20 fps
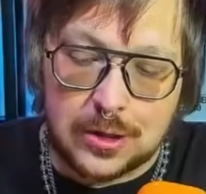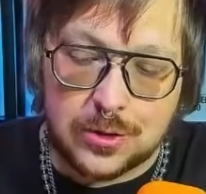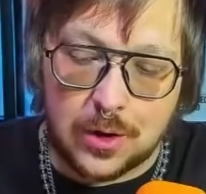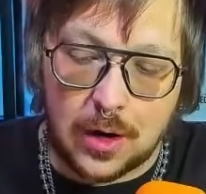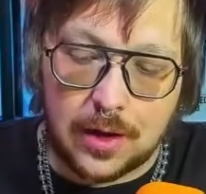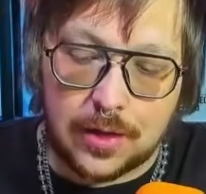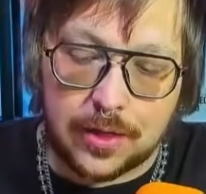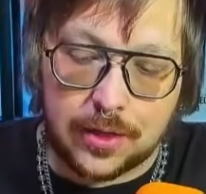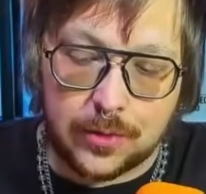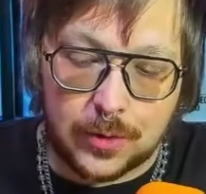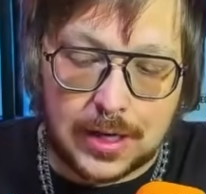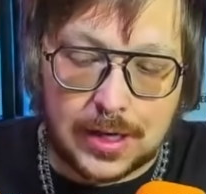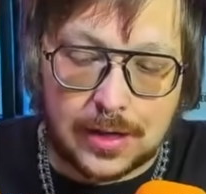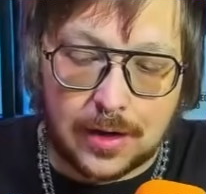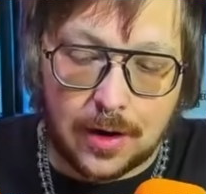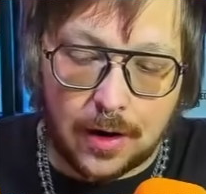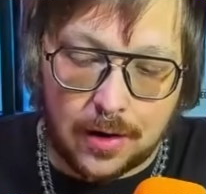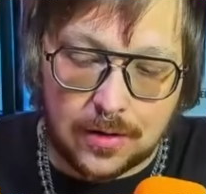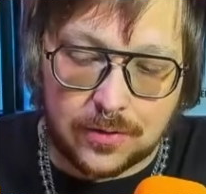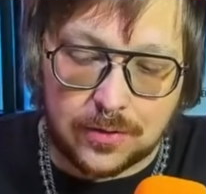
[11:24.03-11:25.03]
Draw 3
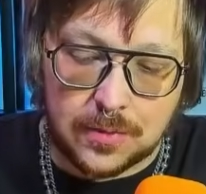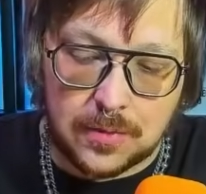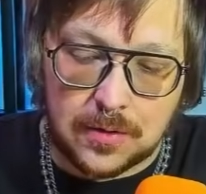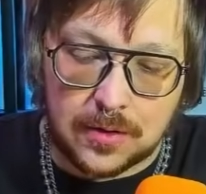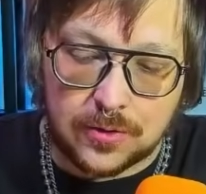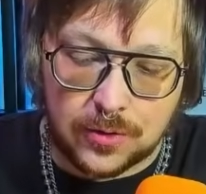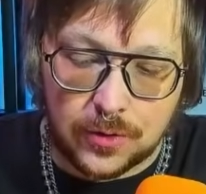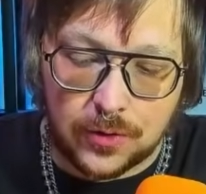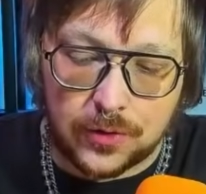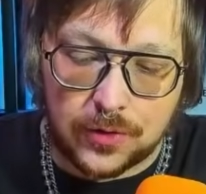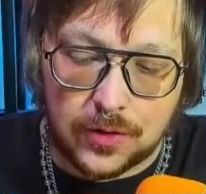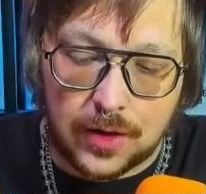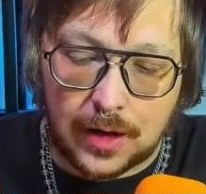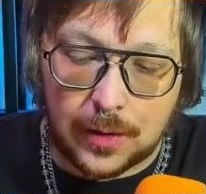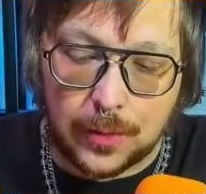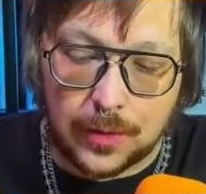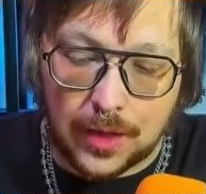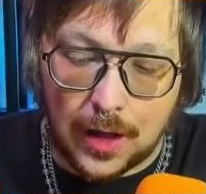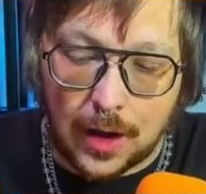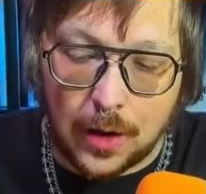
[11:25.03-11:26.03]
cards from the truth
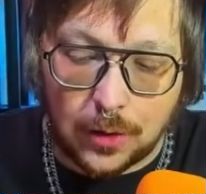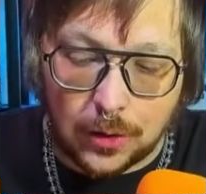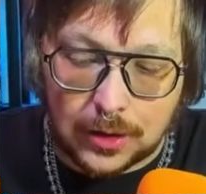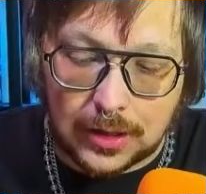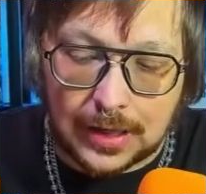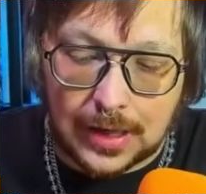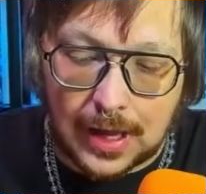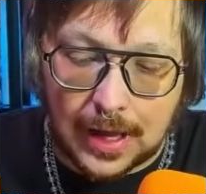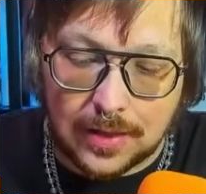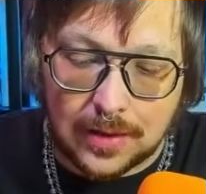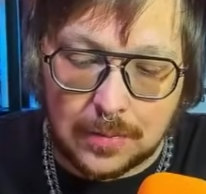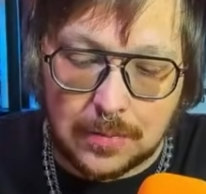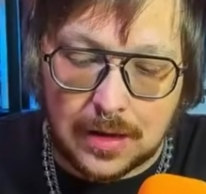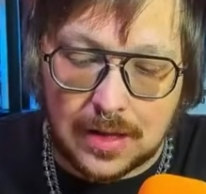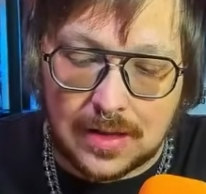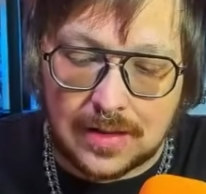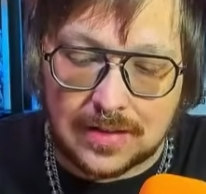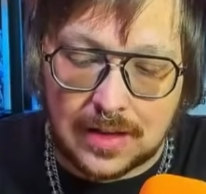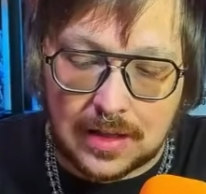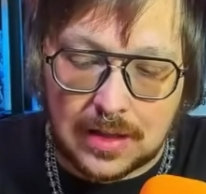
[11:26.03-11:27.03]
deck without looking at them
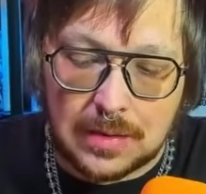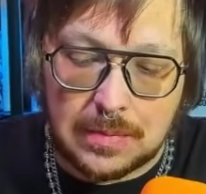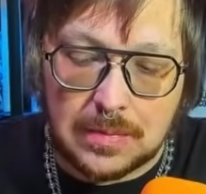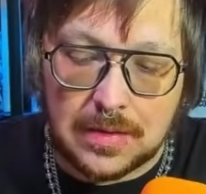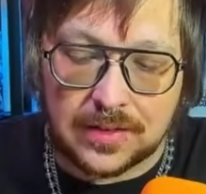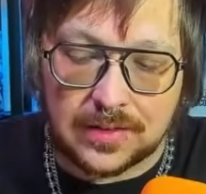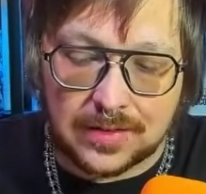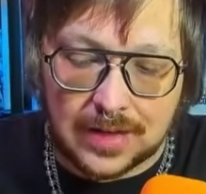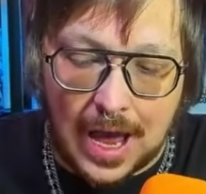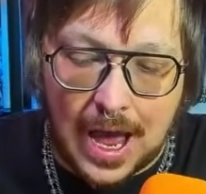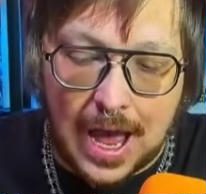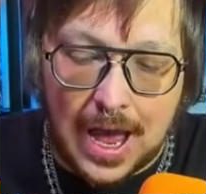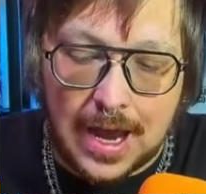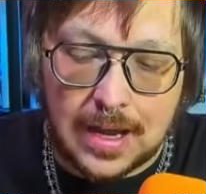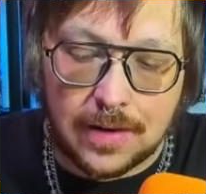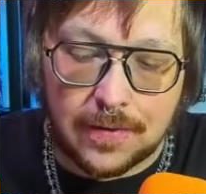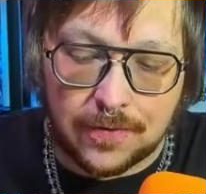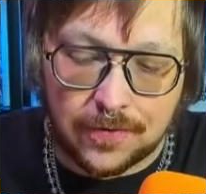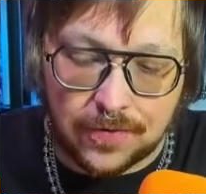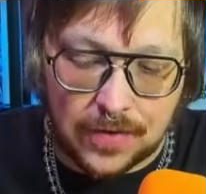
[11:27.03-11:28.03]
and set them
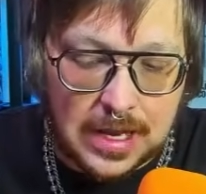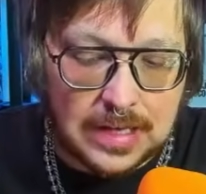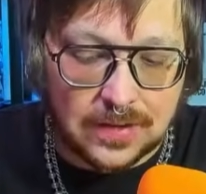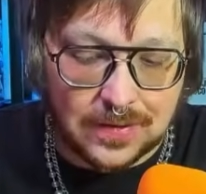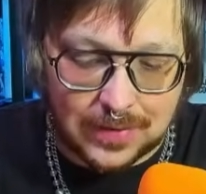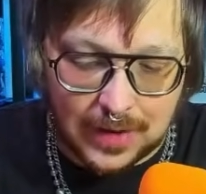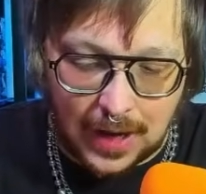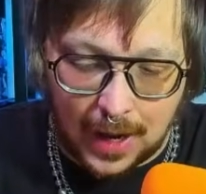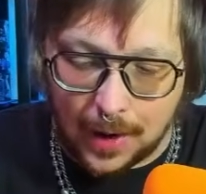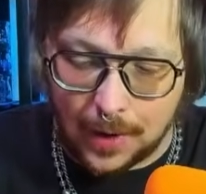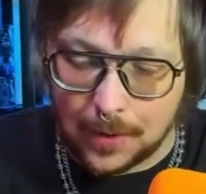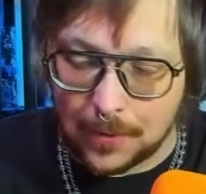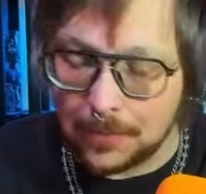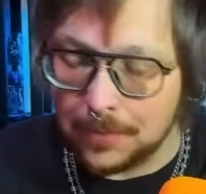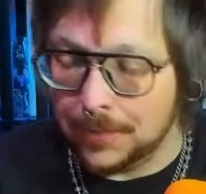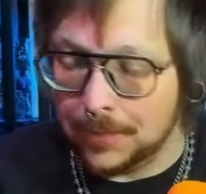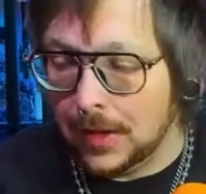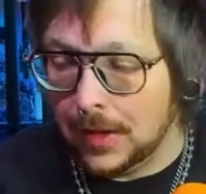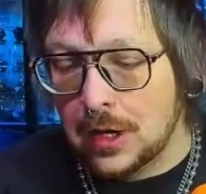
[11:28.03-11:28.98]
aside face down.